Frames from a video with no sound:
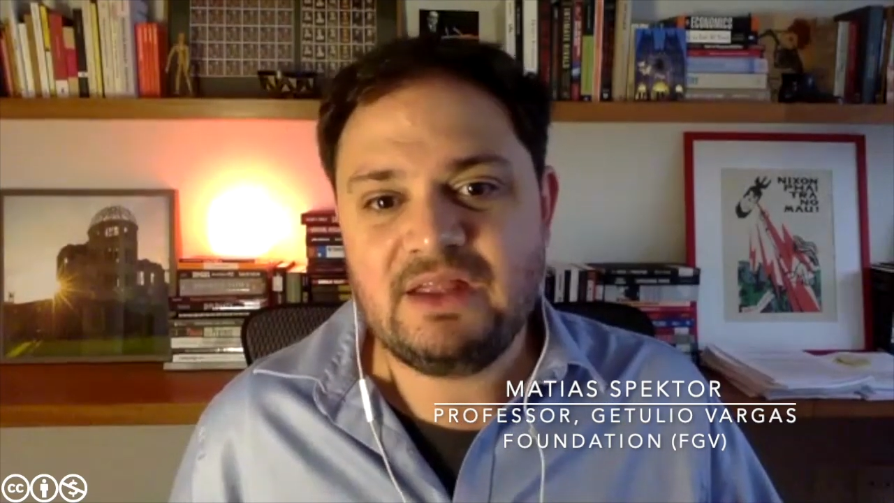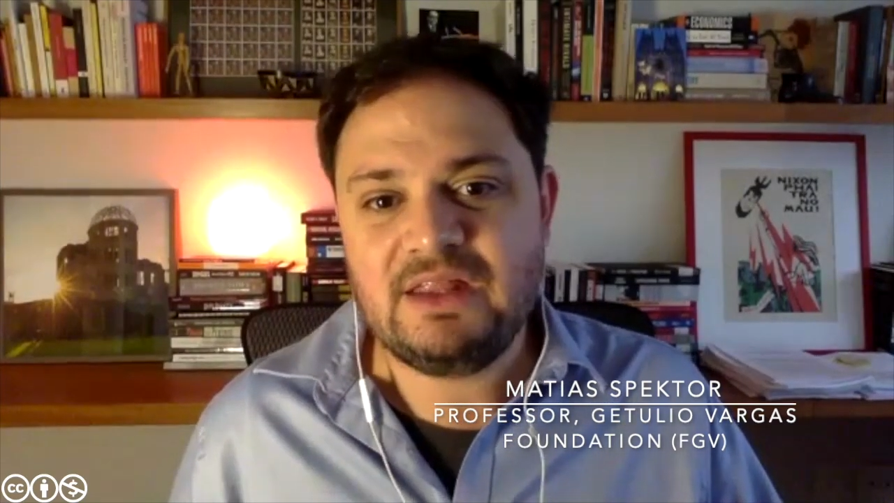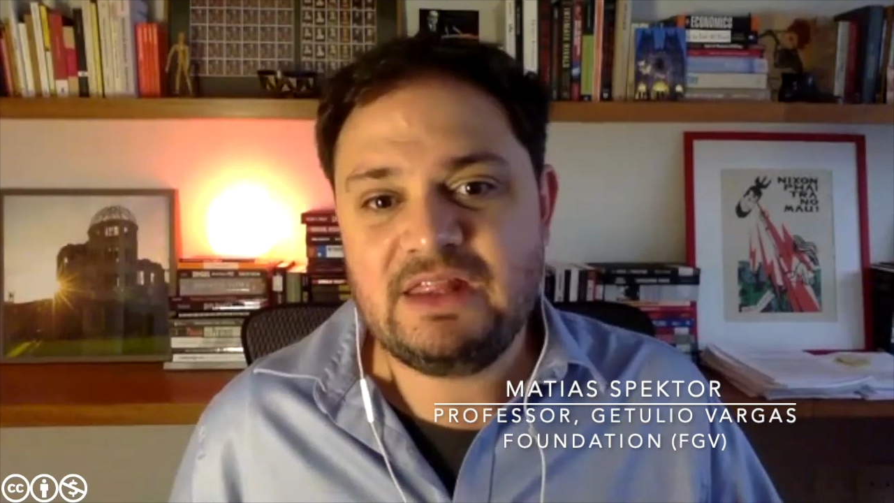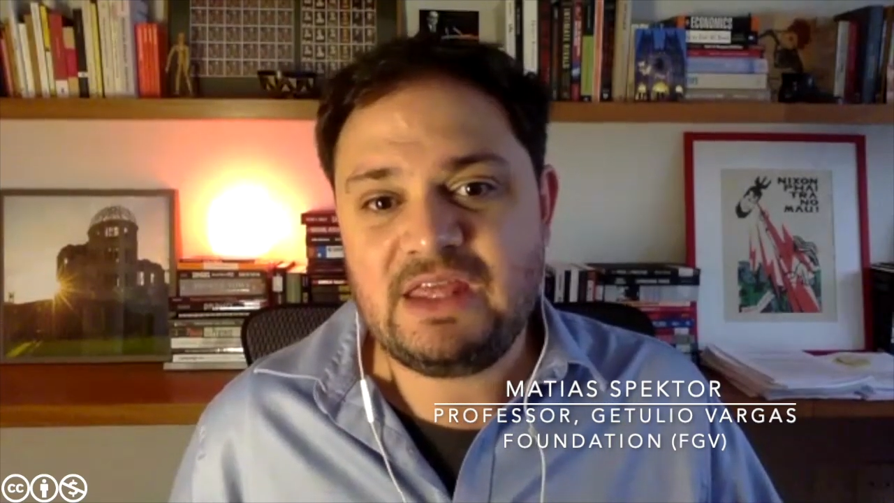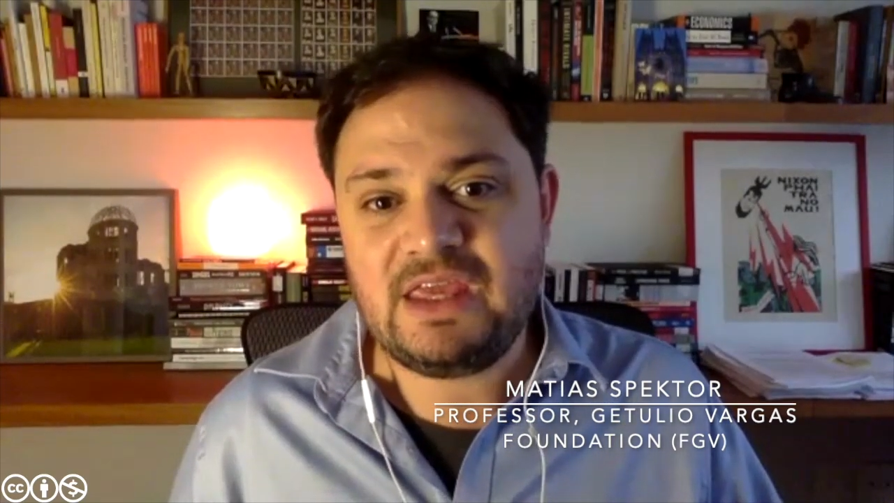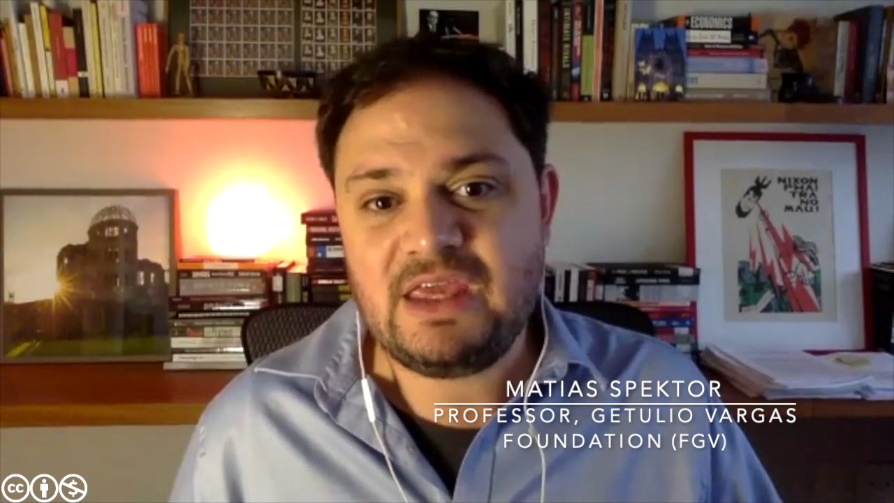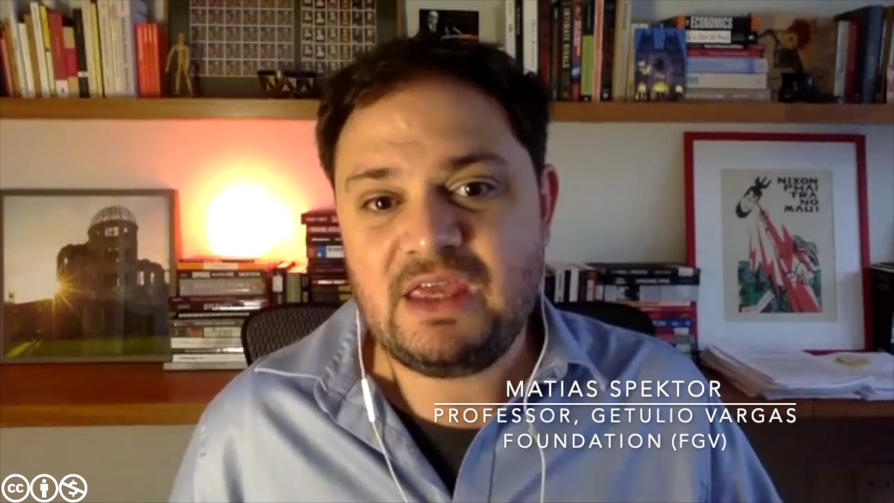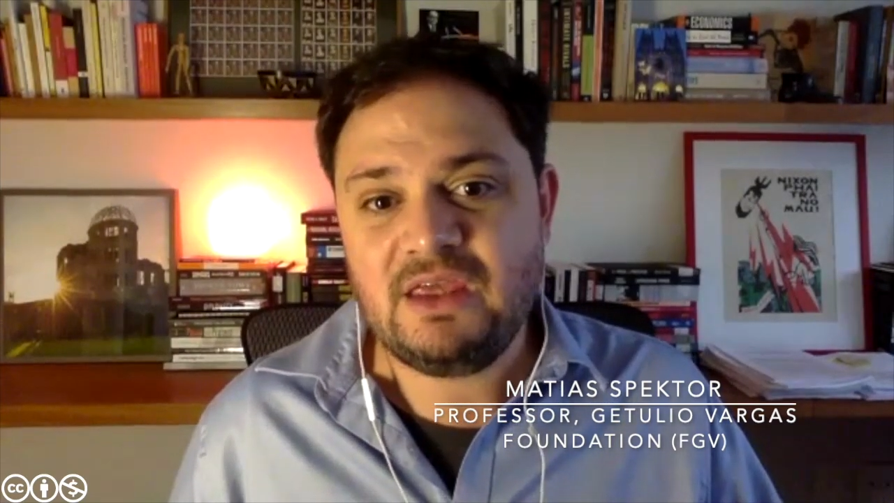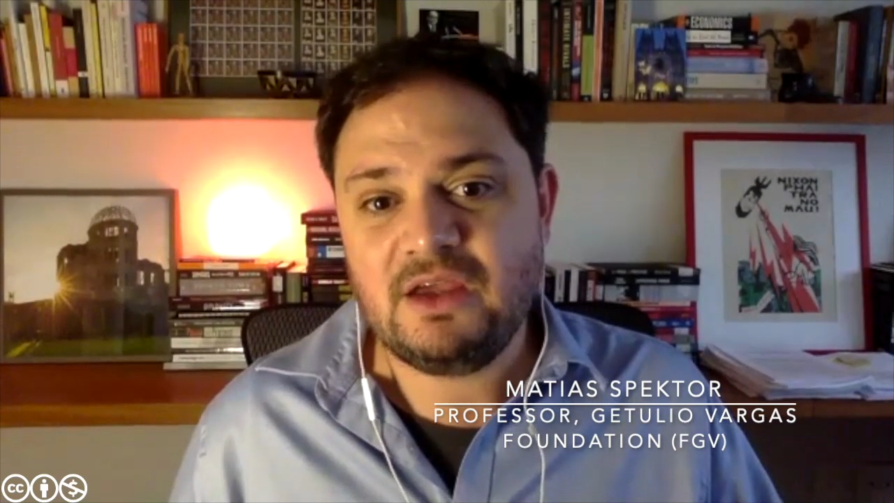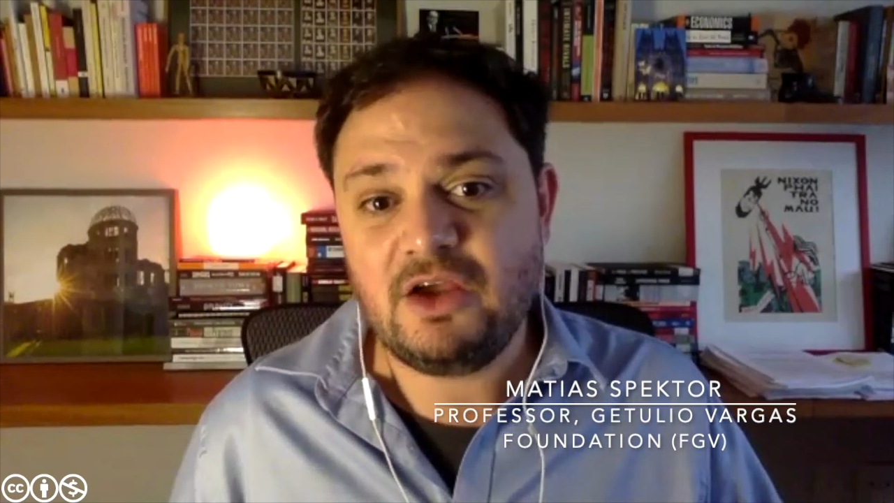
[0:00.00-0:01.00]

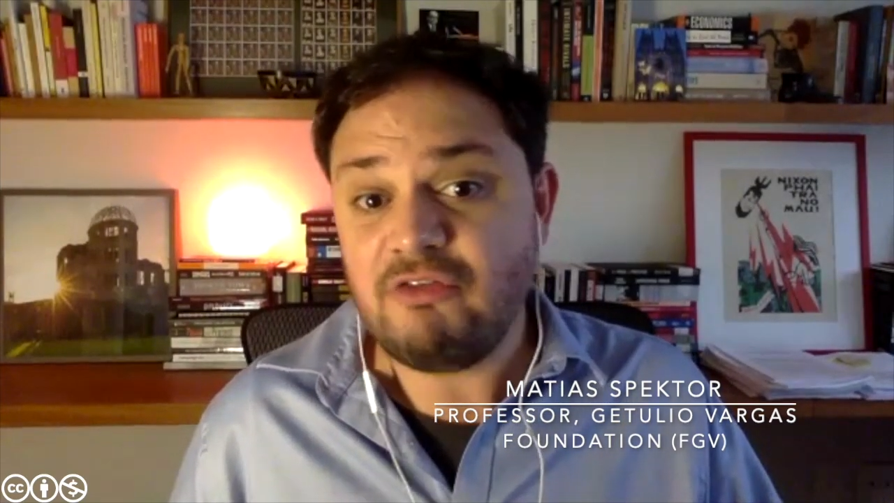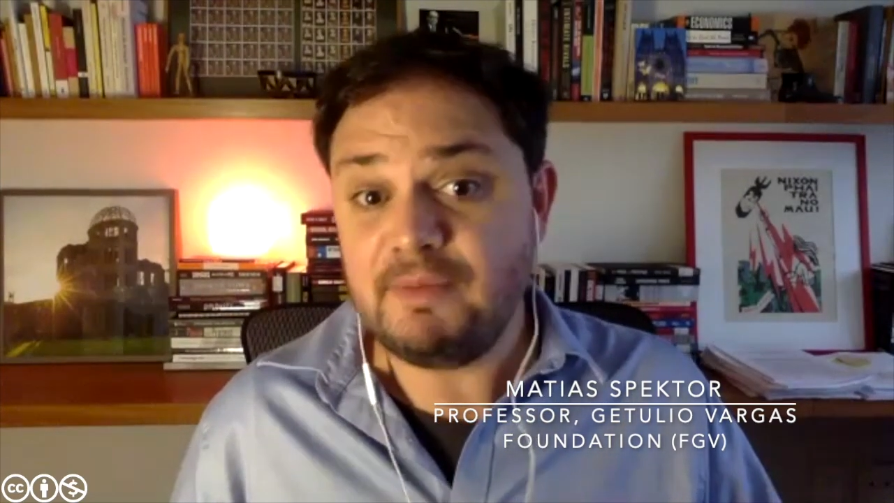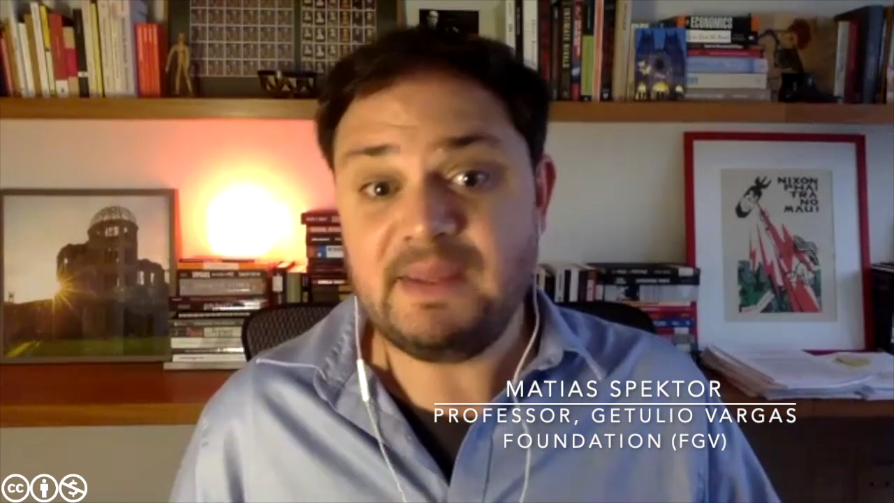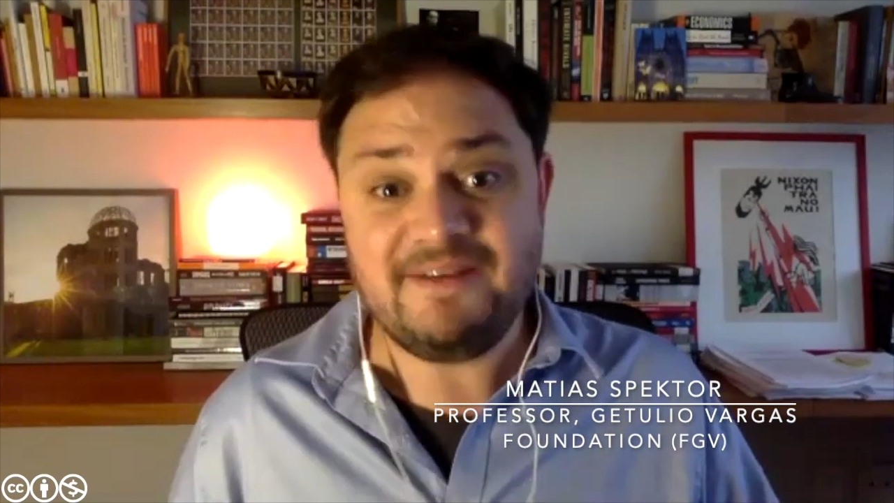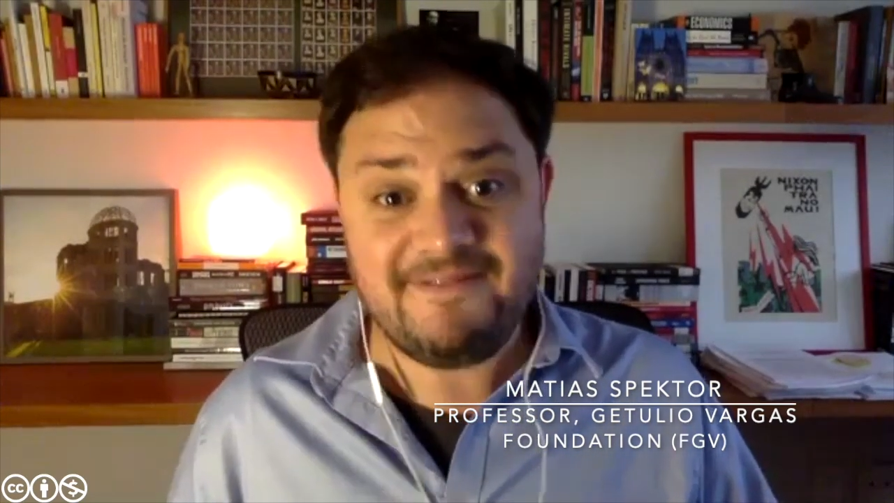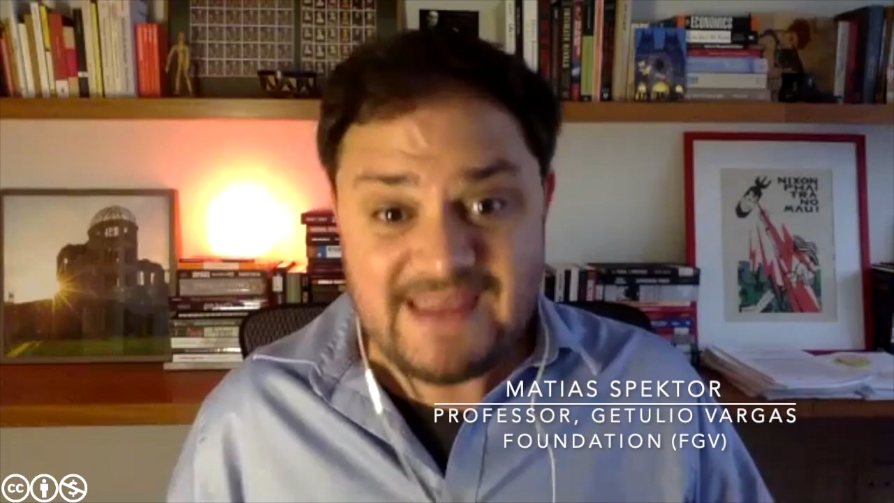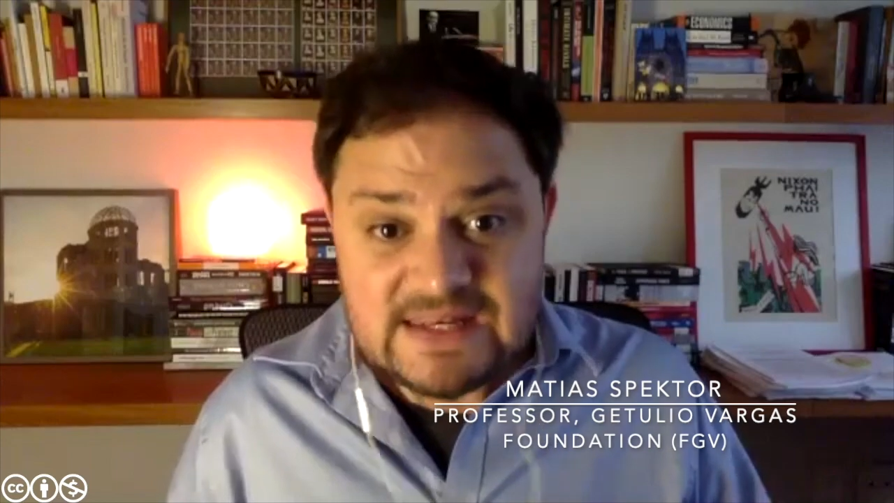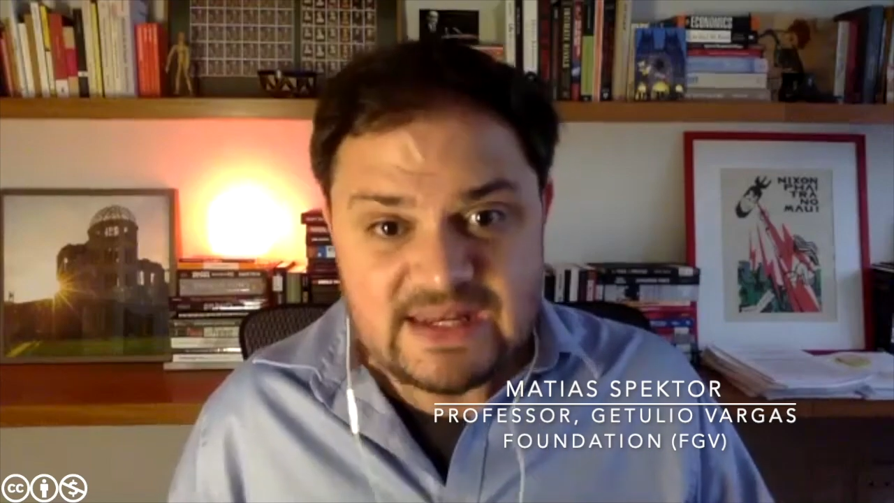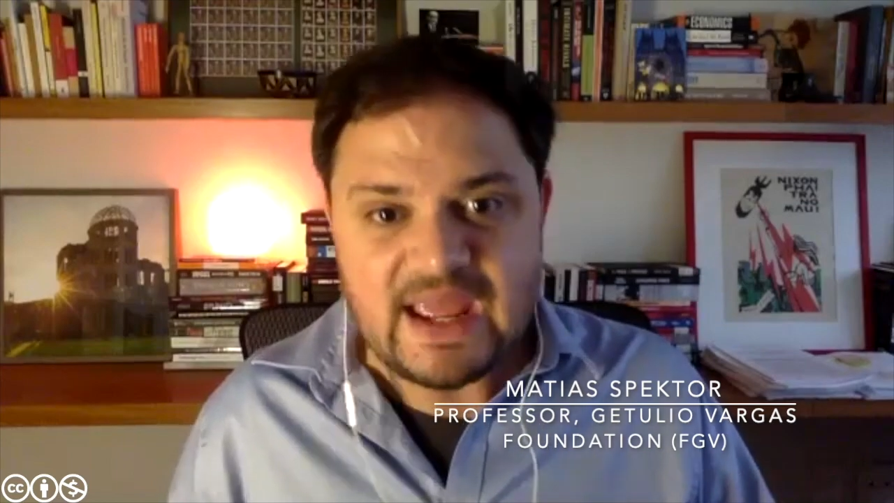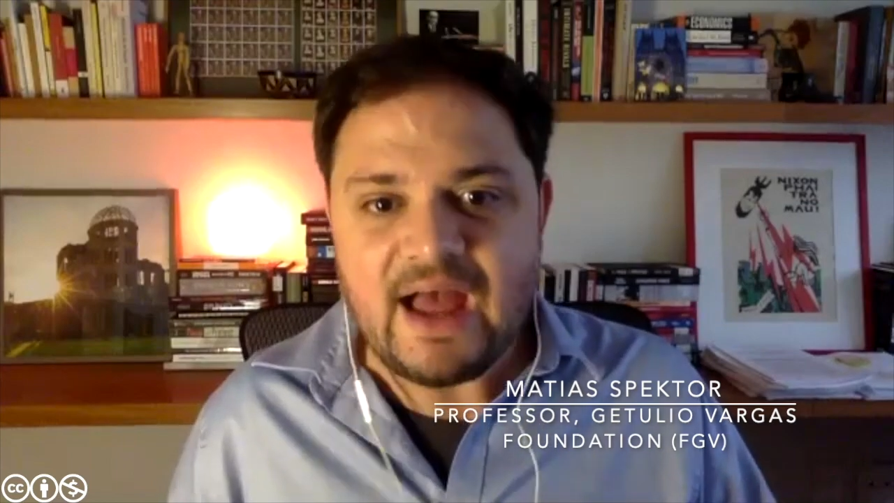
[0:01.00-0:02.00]
the government of
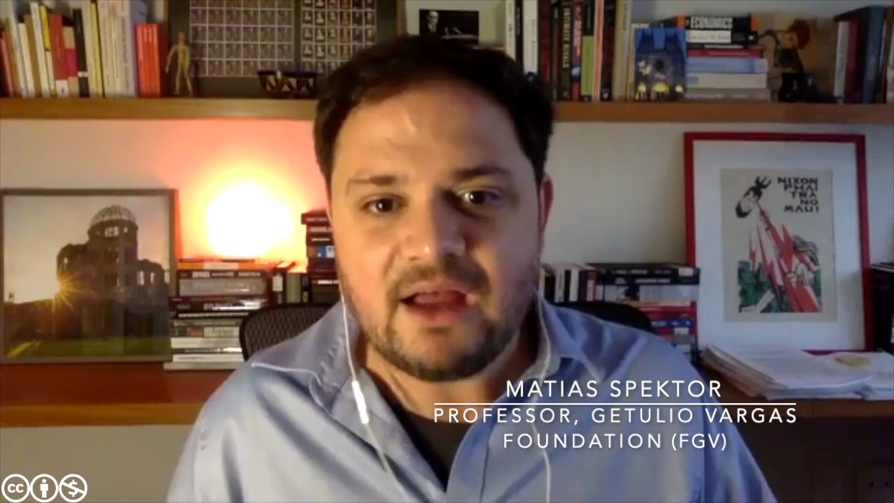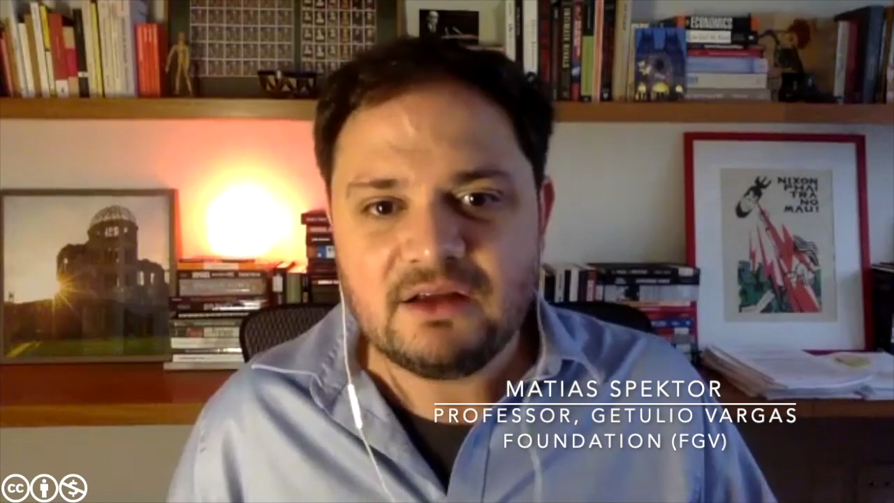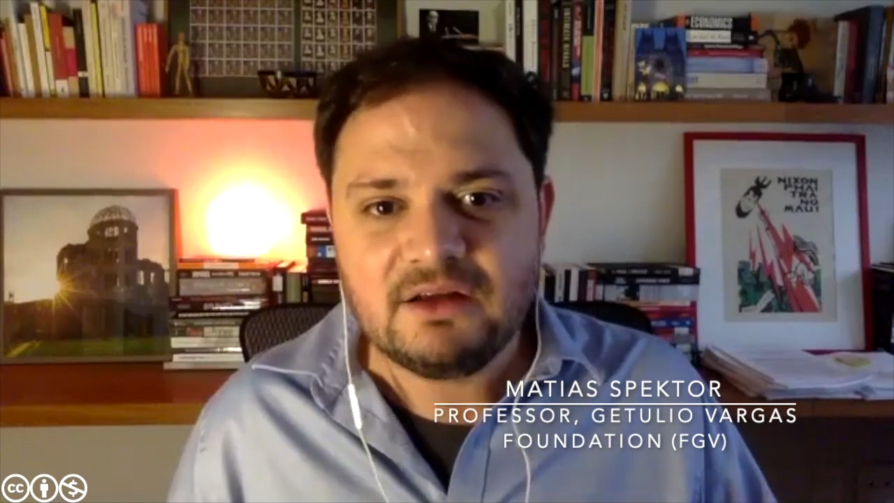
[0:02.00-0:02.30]
India